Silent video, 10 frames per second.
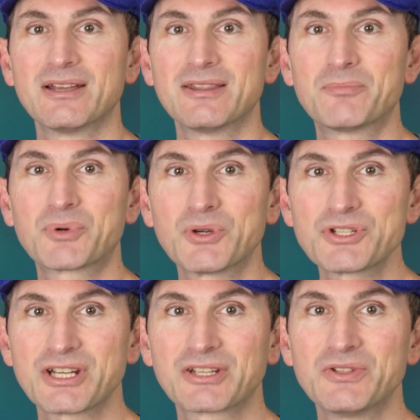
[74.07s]
The
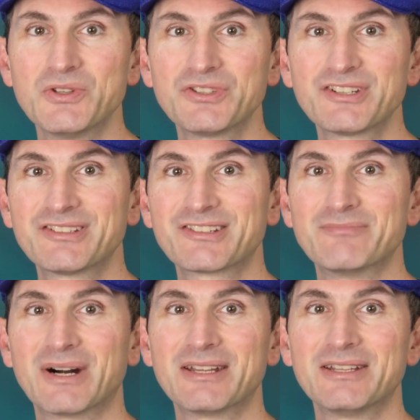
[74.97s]
project uses this
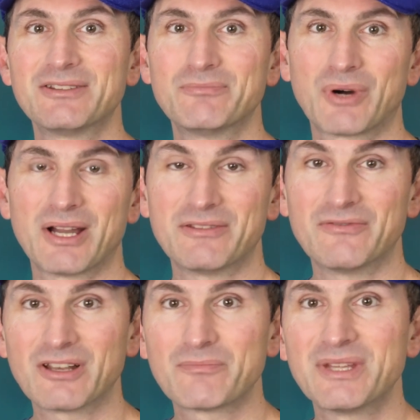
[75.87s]
money to buy
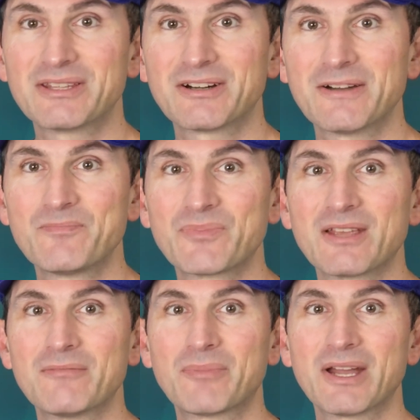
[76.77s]
development time,
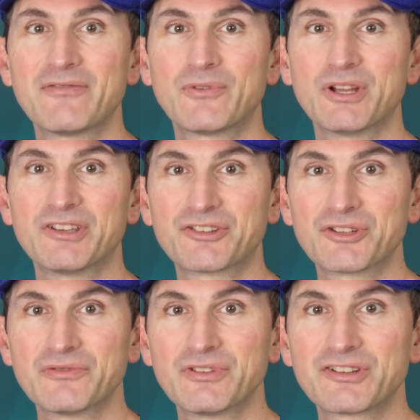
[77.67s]
pay for its
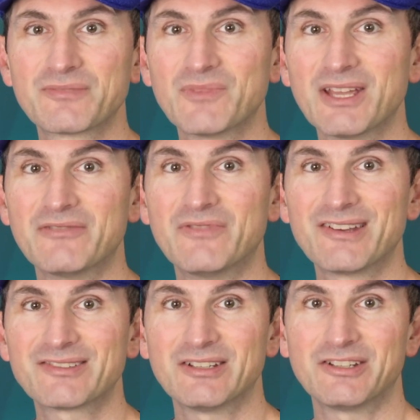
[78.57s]
servers,
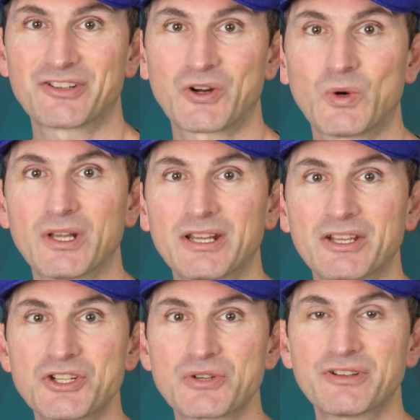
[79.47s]
invest in its
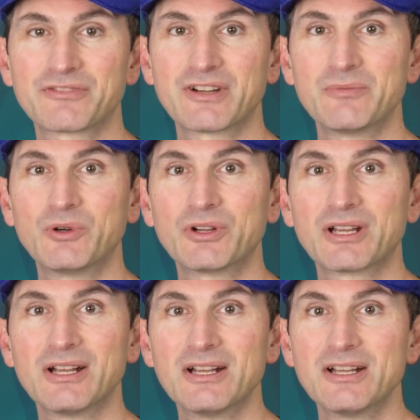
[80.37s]
quality assurance
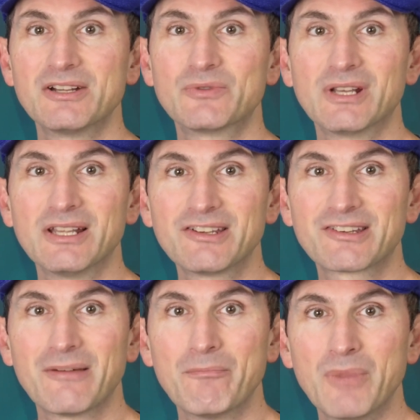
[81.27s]
framework,
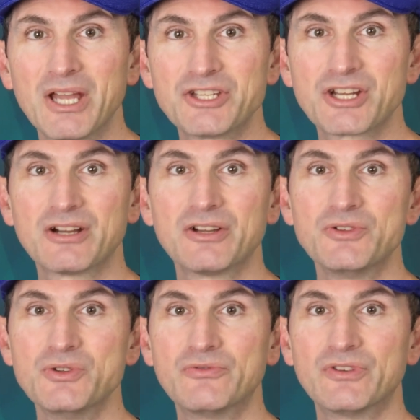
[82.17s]
release major
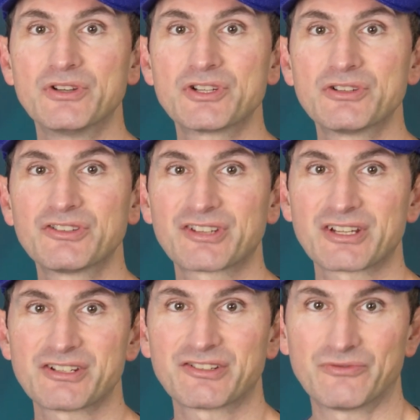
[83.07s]
new versions
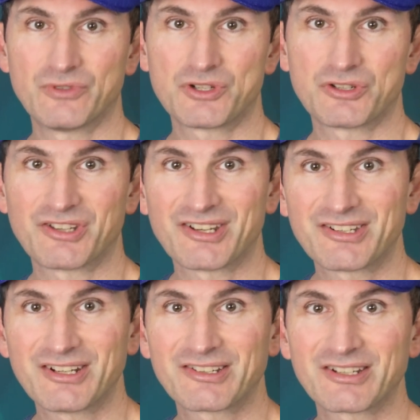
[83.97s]
such as versions
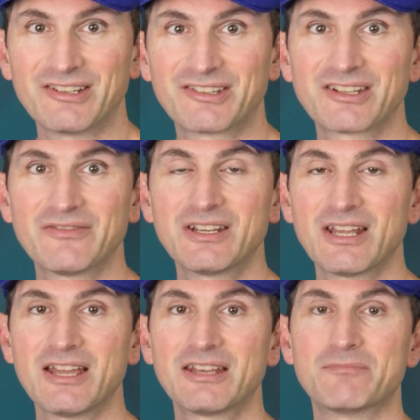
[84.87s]
6 and
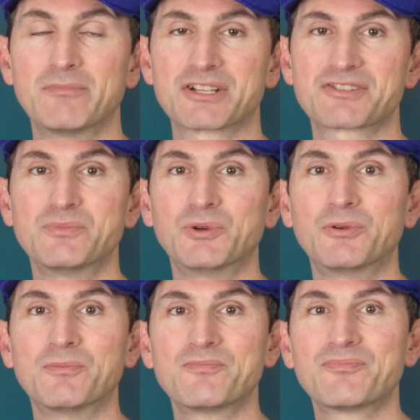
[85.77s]
7, and much more.